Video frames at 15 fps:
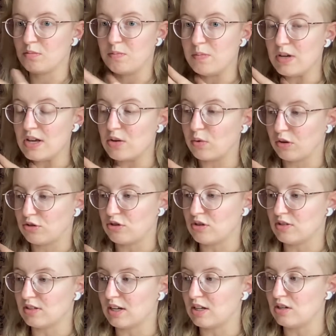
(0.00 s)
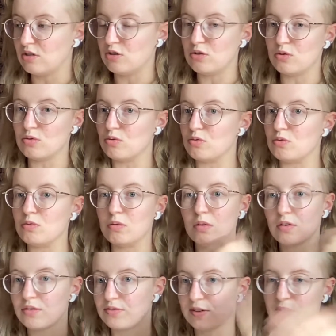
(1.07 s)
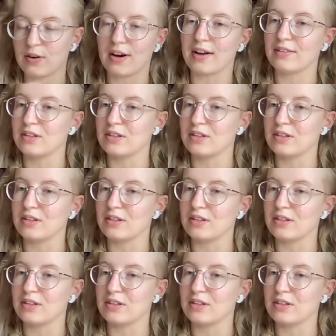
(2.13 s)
be questions that you figure out,